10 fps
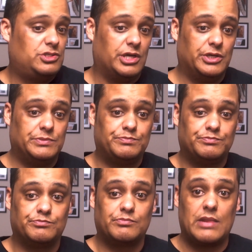So,
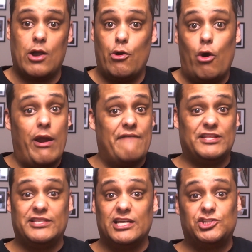or
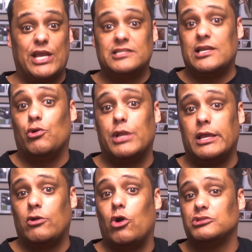if it does change, it
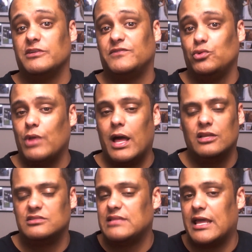only goes up
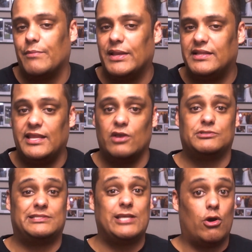$2, not a big
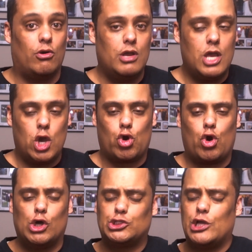deal. Still,
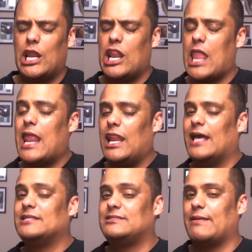it'll cost you a
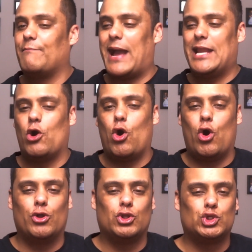lot less than buying
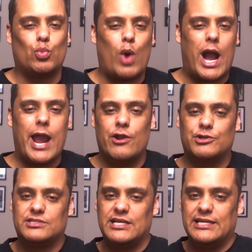all those
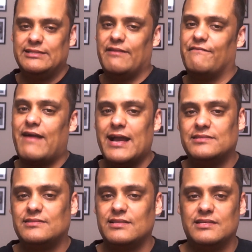wires,
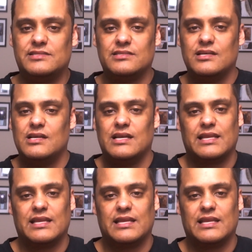devices.